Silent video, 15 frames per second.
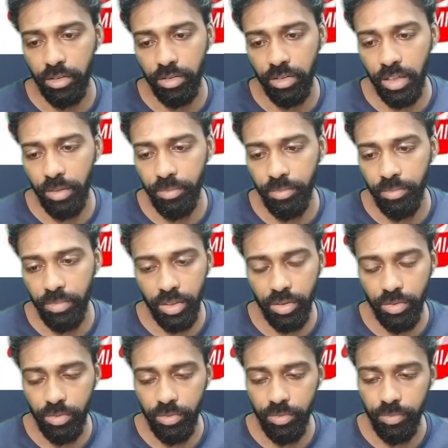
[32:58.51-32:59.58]
come
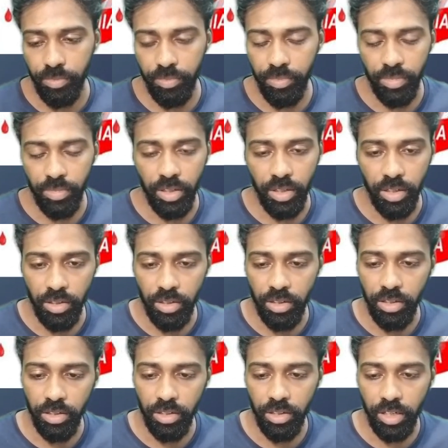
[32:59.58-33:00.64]

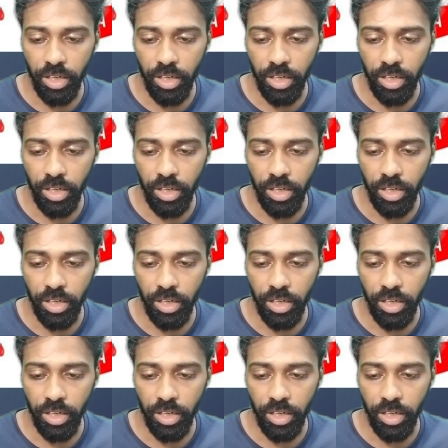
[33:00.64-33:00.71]
in